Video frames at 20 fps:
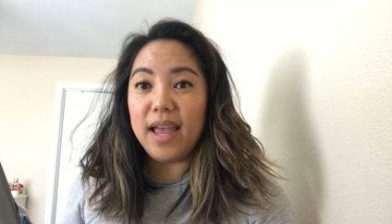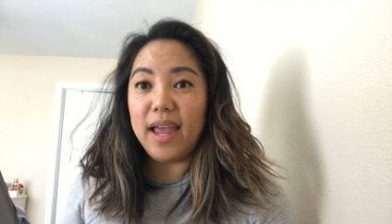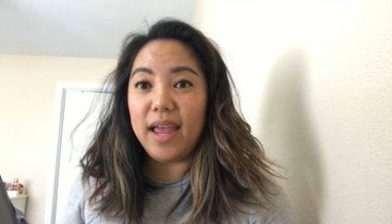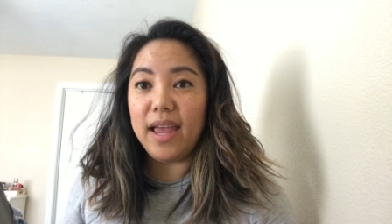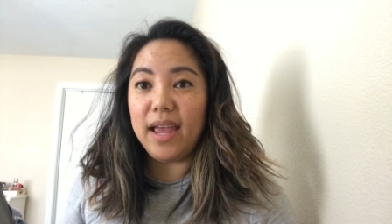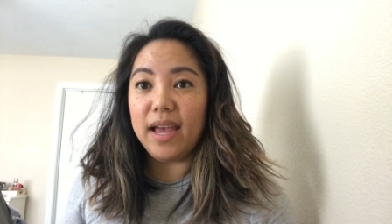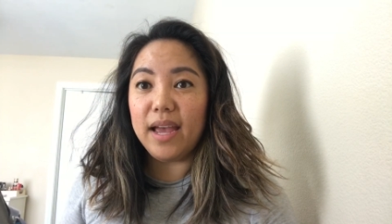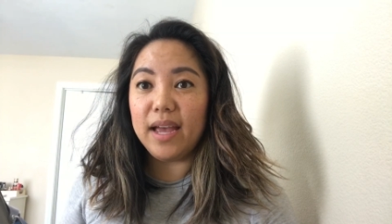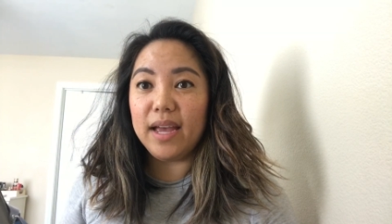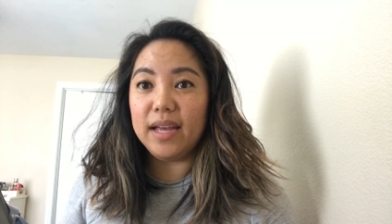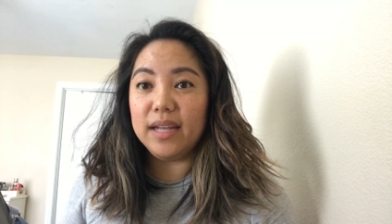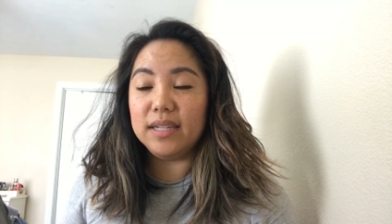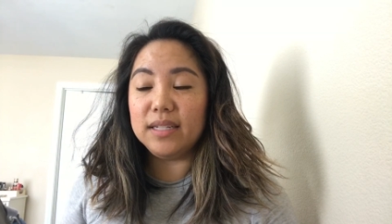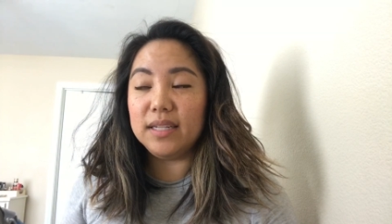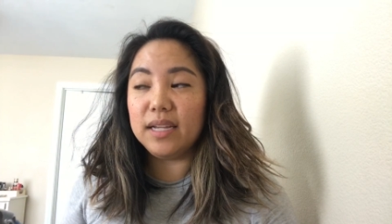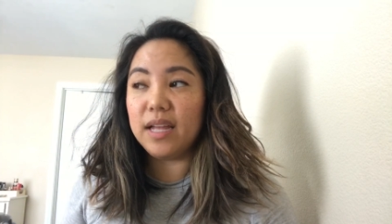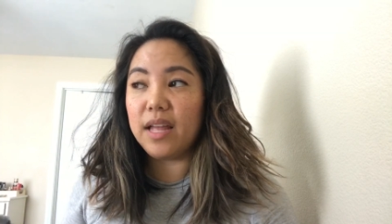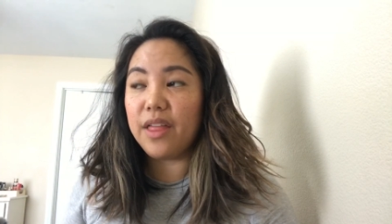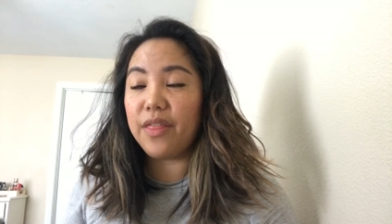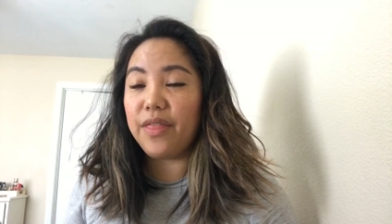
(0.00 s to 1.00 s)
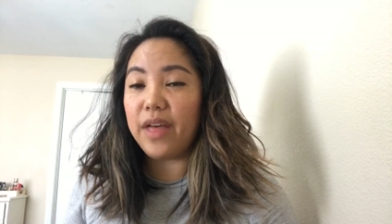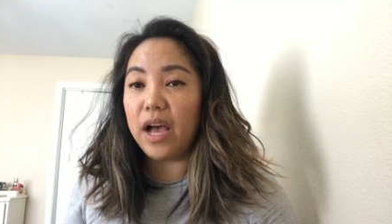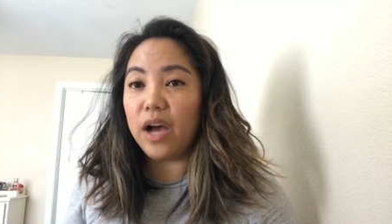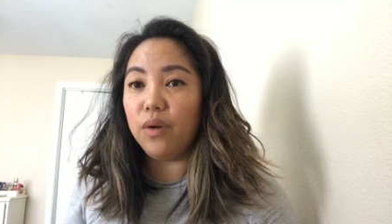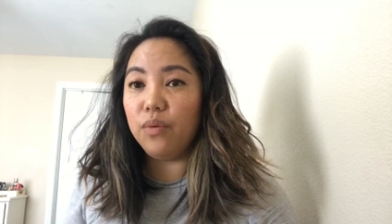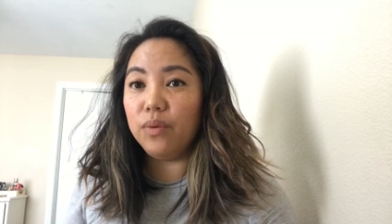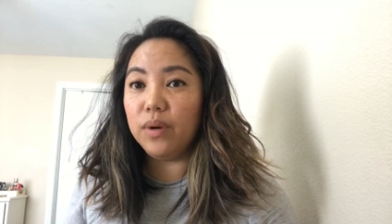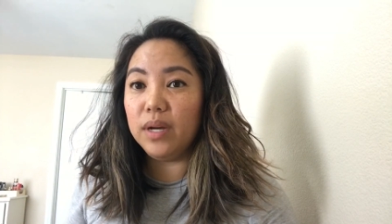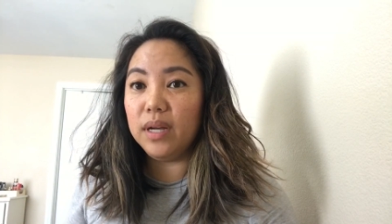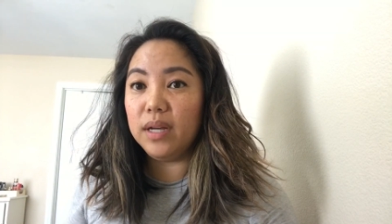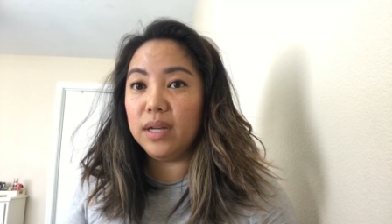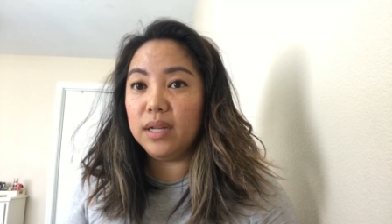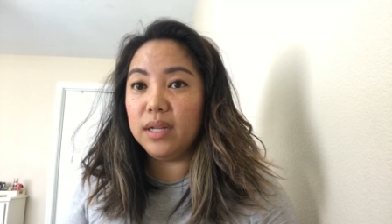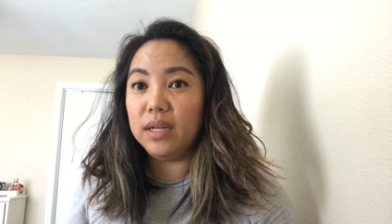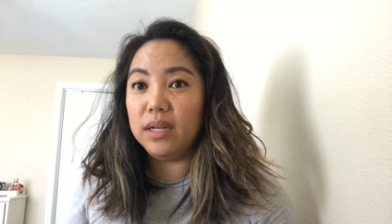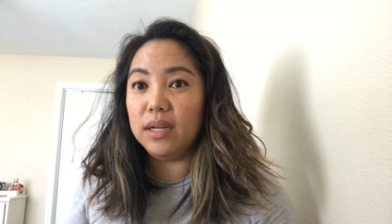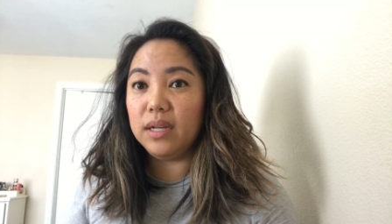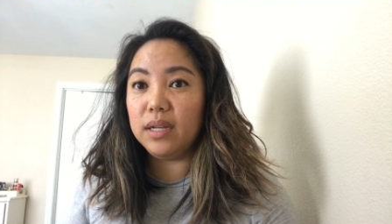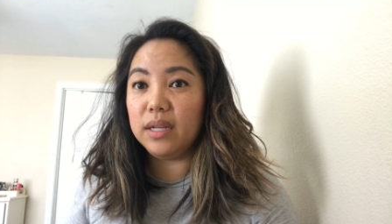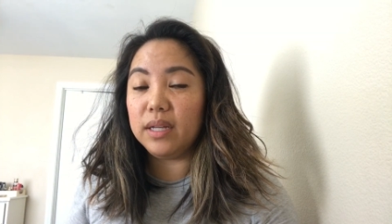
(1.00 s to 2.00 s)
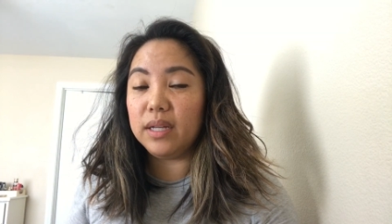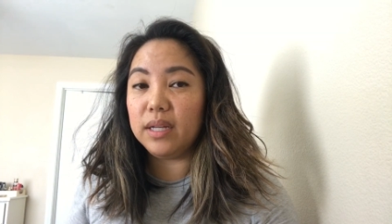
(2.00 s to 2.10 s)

and that one